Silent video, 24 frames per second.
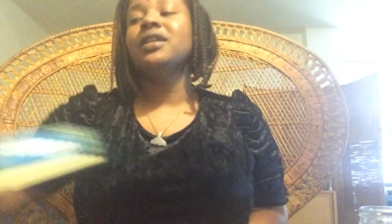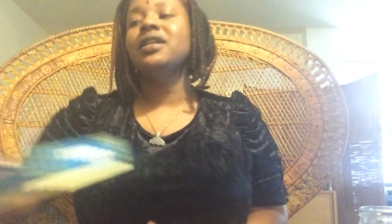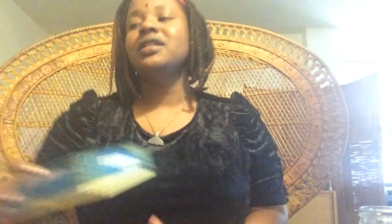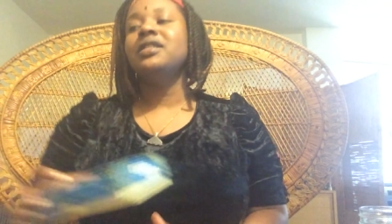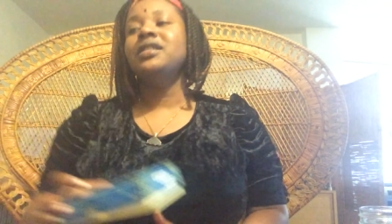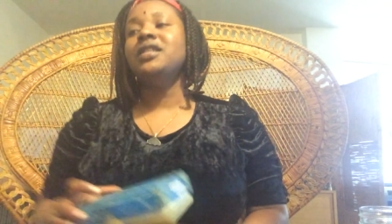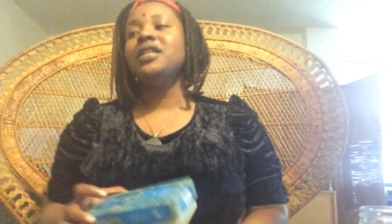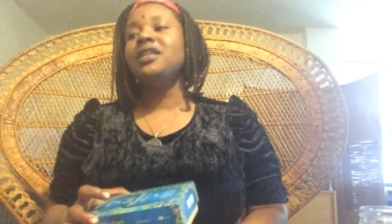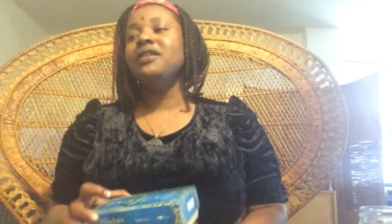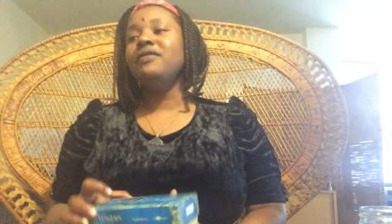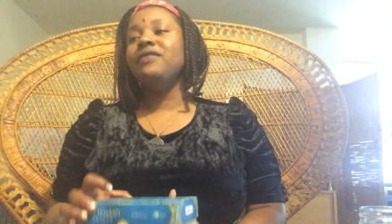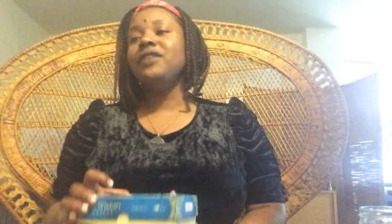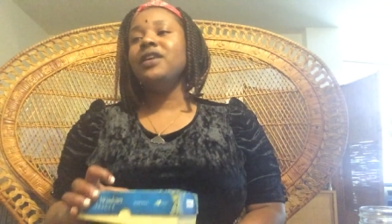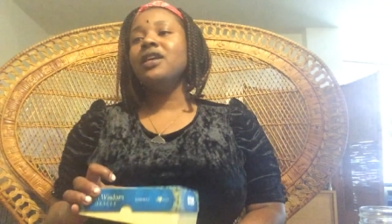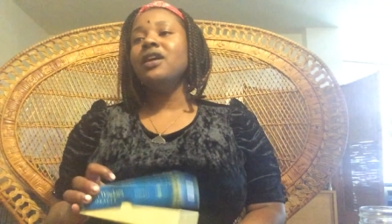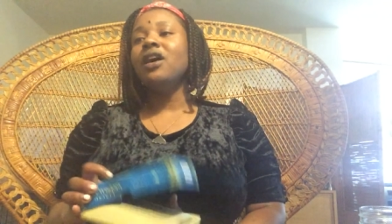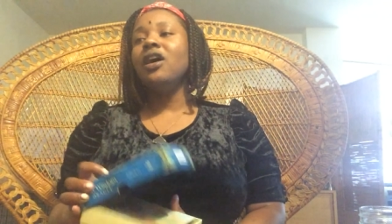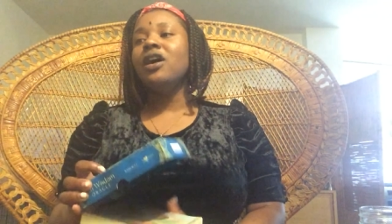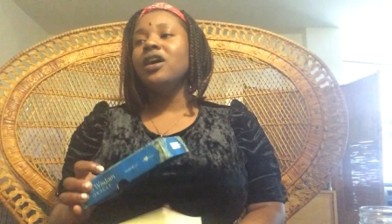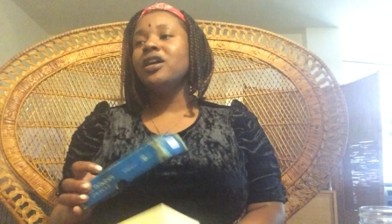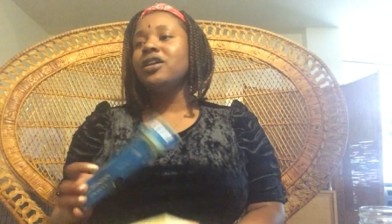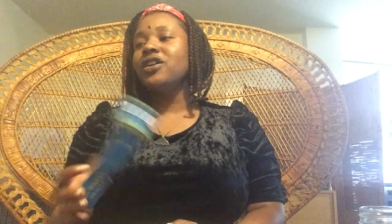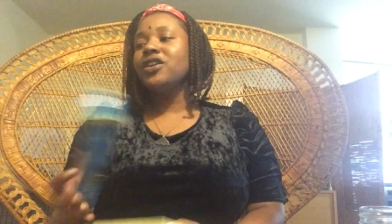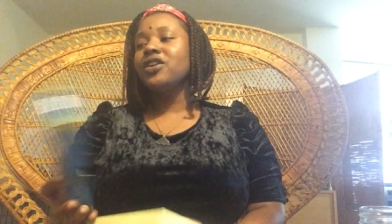the TV
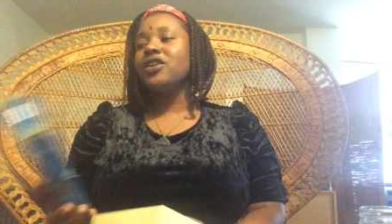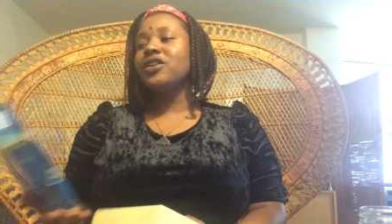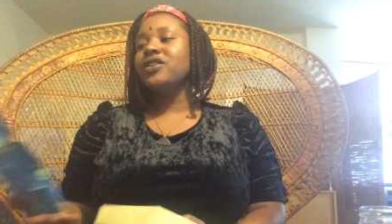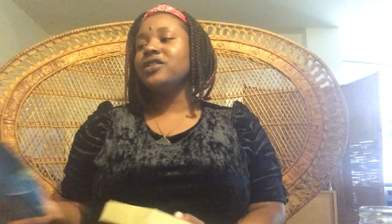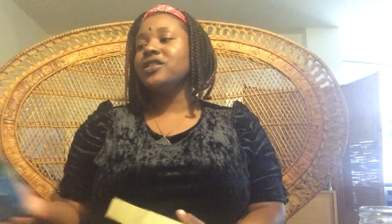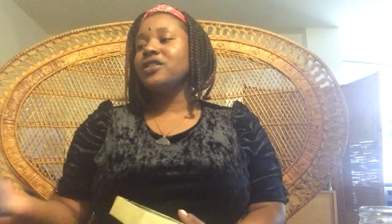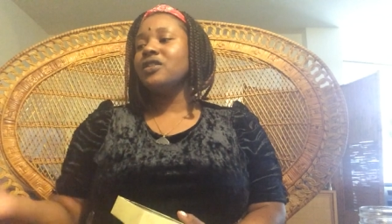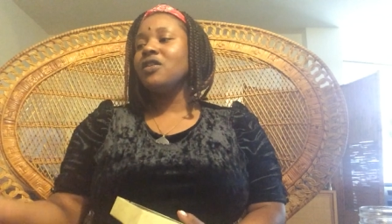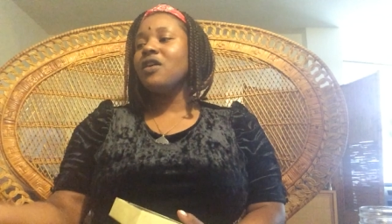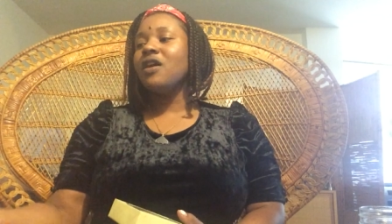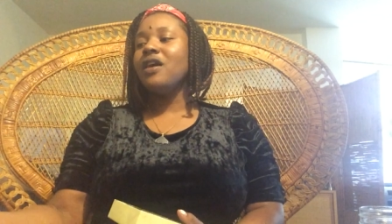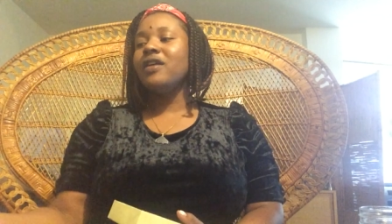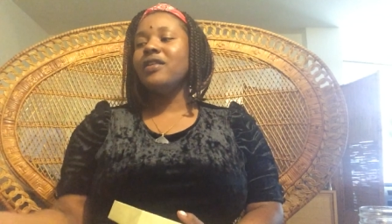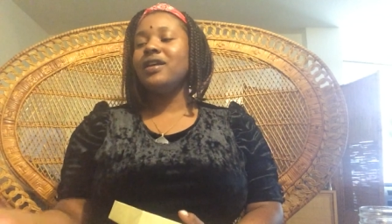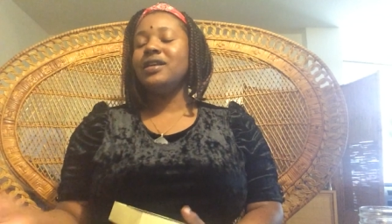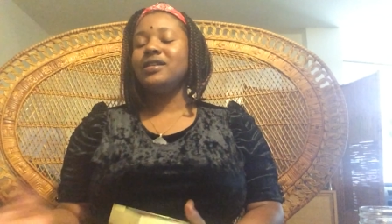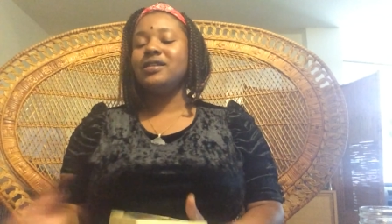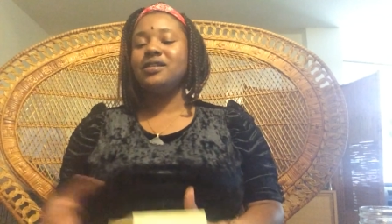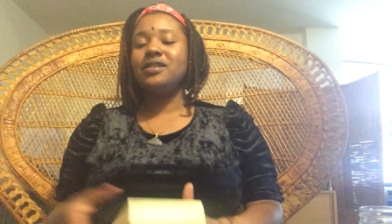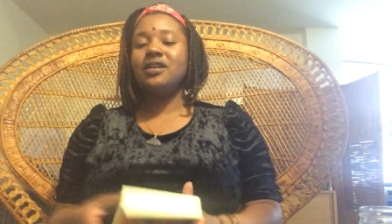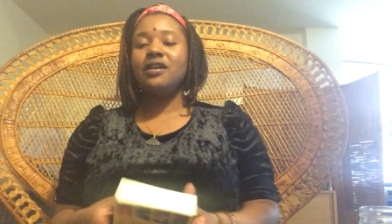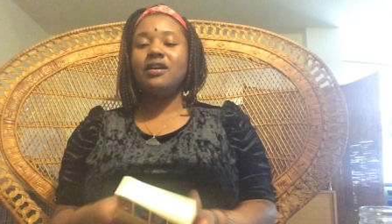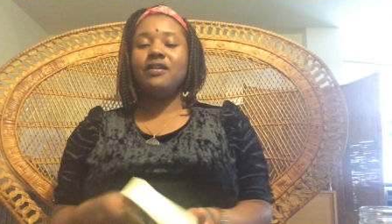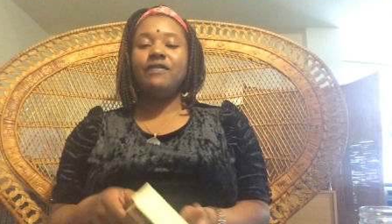hunters and all that
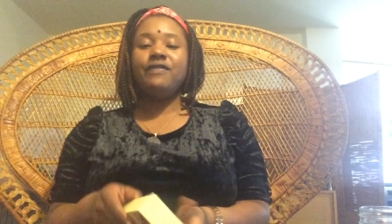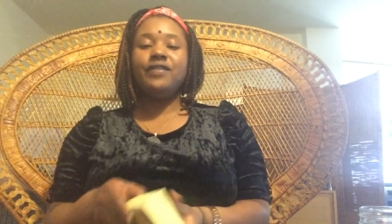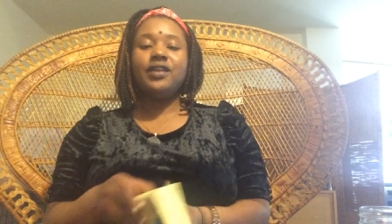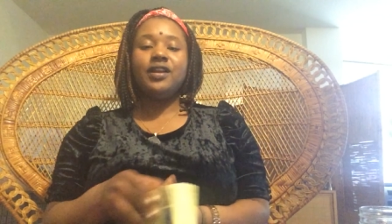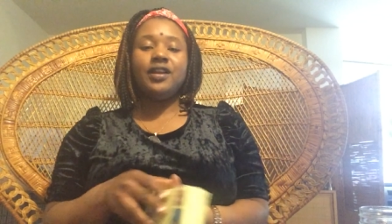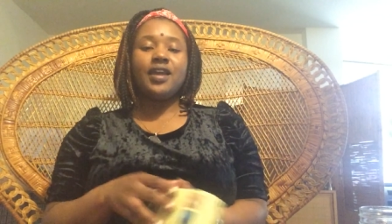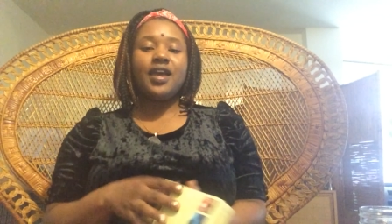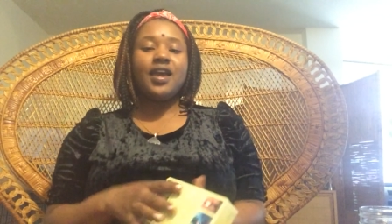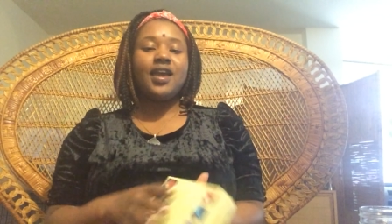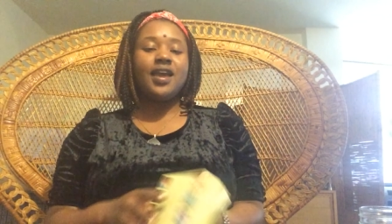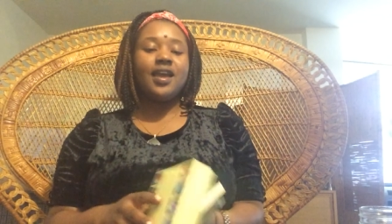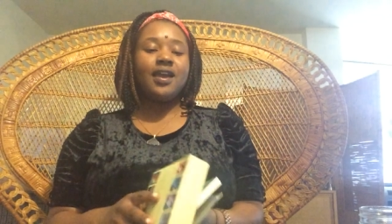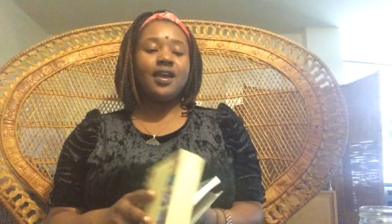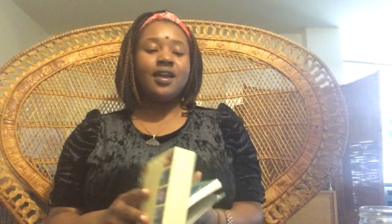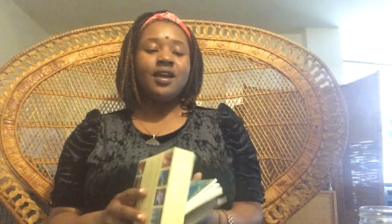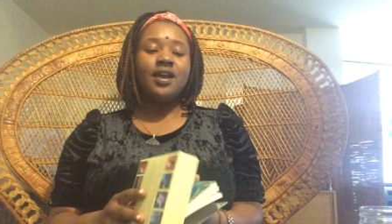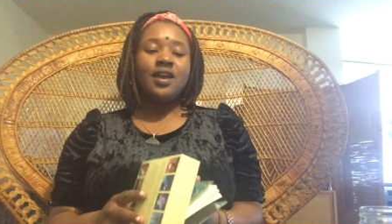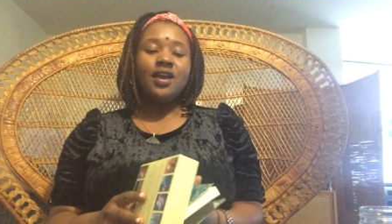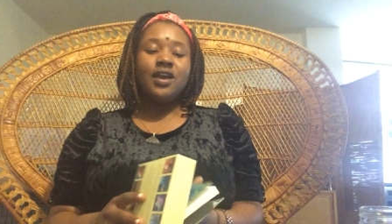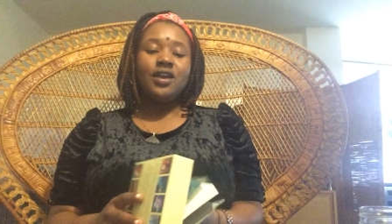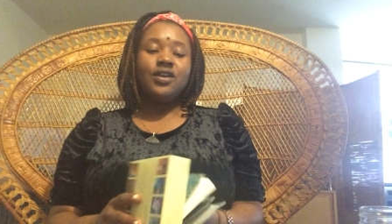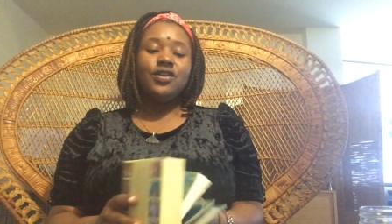stuff, and they,